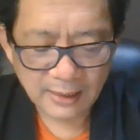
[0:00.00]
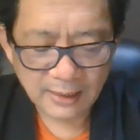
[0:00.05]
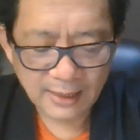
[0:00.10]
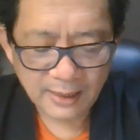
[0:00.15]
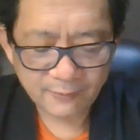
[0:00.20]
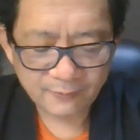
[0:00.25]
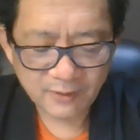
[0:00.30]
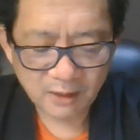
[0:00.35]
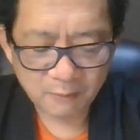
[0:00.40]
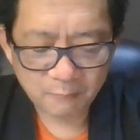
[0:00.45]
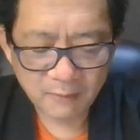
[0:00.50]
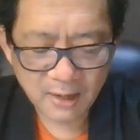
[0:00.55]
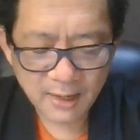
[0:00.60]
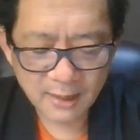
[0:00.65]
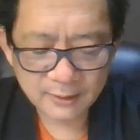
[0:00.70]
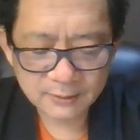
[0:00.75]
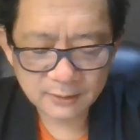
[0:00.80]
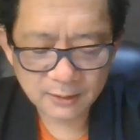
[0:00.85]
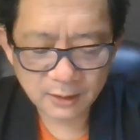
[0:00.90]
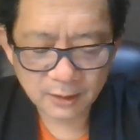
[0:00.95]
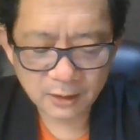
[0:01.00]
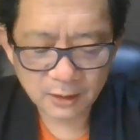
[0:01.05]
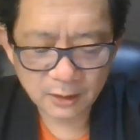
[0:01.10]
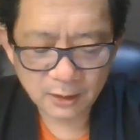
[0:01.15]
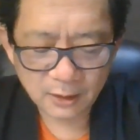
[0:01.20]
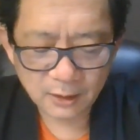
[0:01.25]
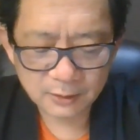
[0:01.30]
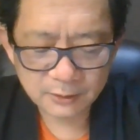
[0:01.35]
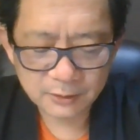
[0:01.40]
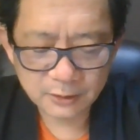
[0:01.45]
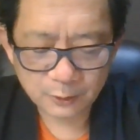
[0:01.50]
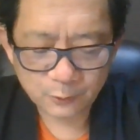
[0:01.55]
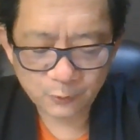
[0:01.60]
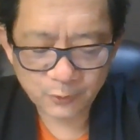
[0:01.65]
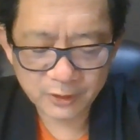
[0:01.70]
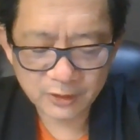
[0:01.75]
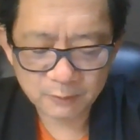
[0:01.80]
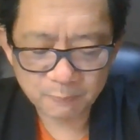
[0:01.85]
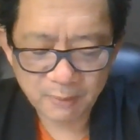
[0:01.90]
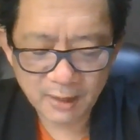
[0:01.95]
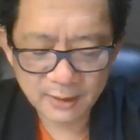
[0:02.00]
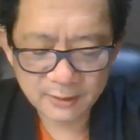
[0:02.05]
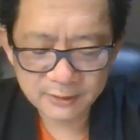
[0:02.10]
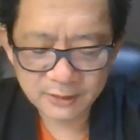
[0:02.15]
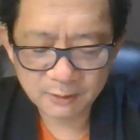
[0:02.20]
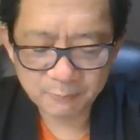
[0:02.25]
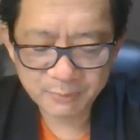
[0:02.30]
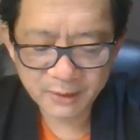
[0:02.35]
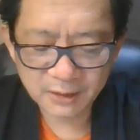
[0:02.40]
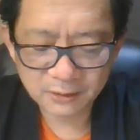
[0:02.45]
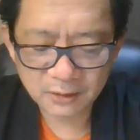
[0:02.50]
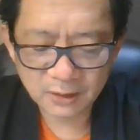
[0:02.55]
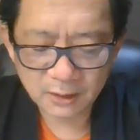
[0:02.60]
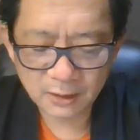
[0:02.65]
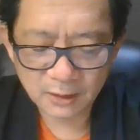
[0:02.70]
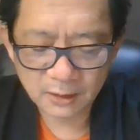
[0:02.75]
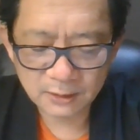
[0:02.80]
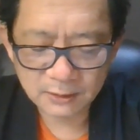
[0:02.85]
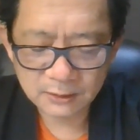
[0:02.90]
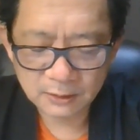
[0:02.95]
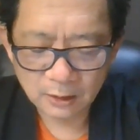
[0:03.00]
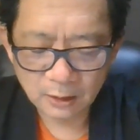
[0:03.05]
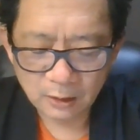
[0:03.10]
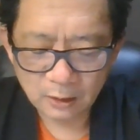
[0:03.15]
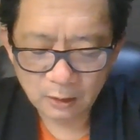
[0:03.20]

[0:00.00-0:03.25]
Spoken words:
and among the king's responsibilities